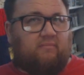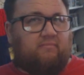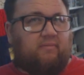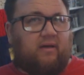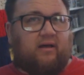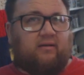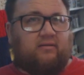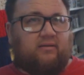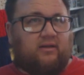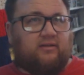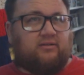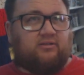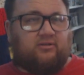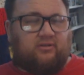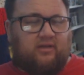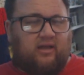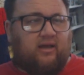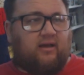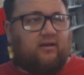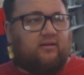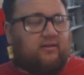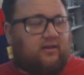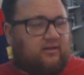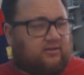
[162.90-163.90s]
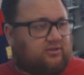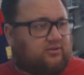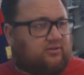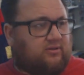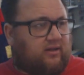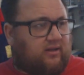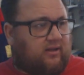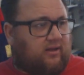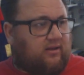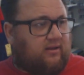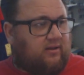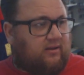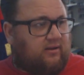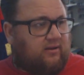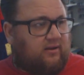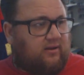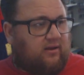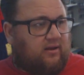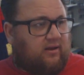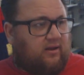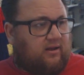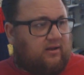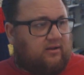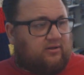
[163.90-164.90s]
Yesterday.
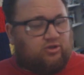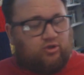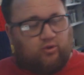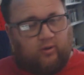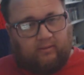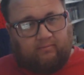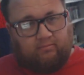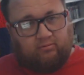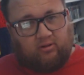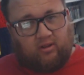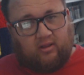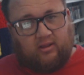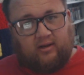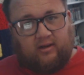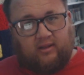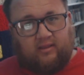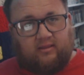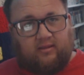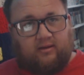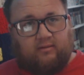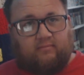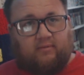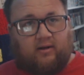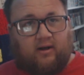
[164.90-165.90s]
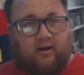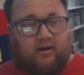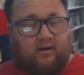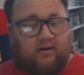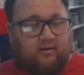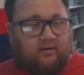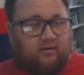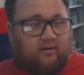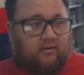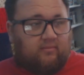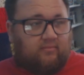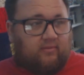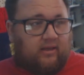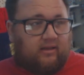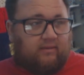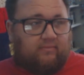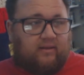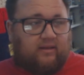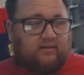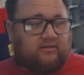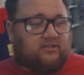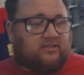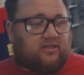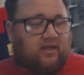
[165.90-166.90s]
So I plug it into the monitor. I'm like,
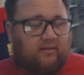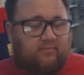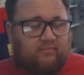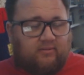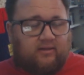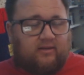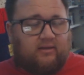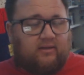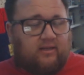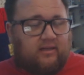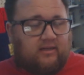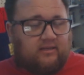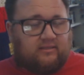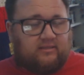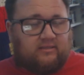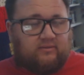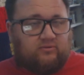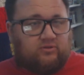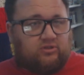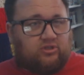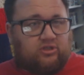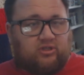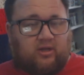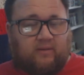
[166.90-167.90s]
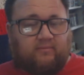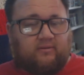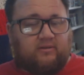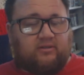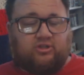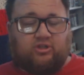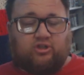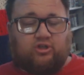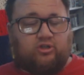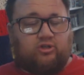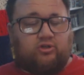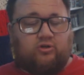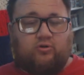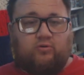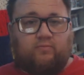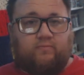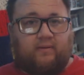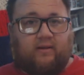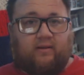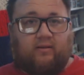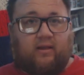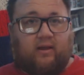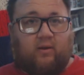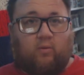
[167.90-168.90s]
it's something
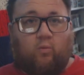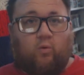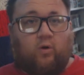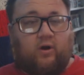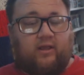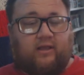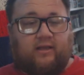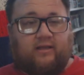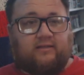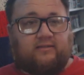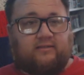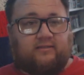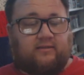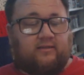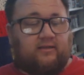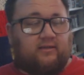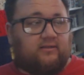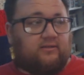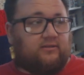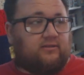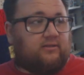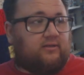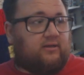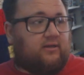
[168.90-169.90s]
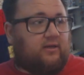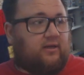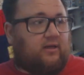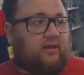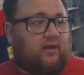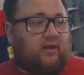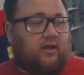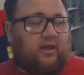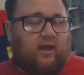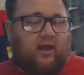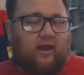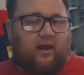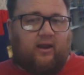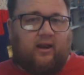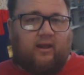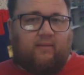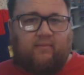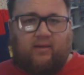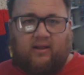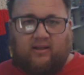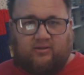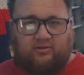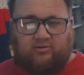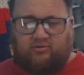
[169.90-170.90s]
stupid. Like, what is this? And I'm
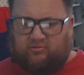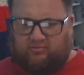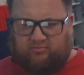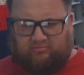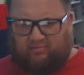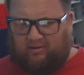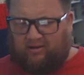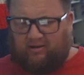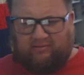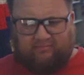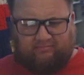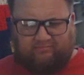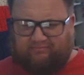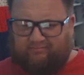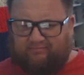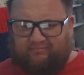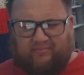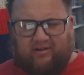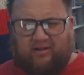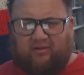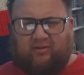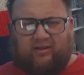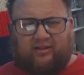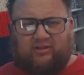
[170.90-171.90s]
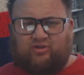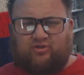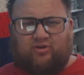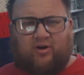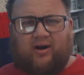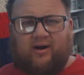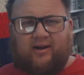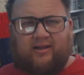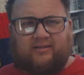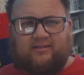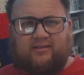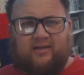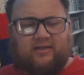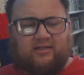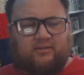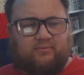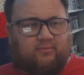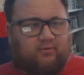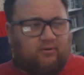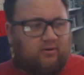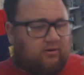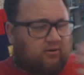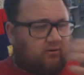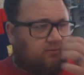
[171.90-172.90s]
not an electronics
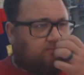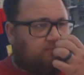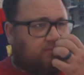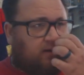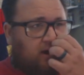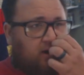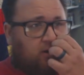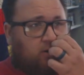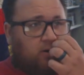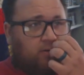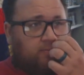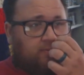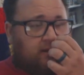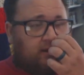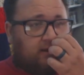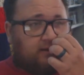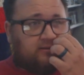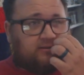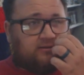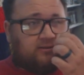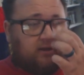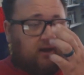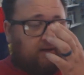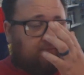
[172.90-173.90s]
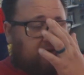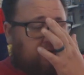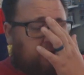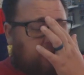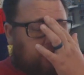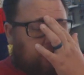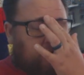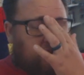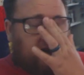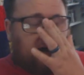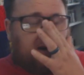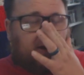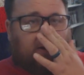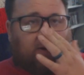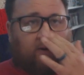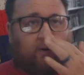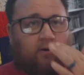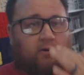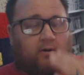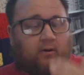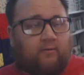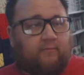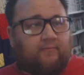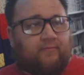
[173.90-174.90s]
expert by all means. I mean, not at
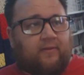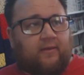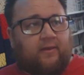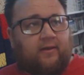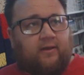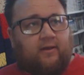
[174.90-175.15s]
all.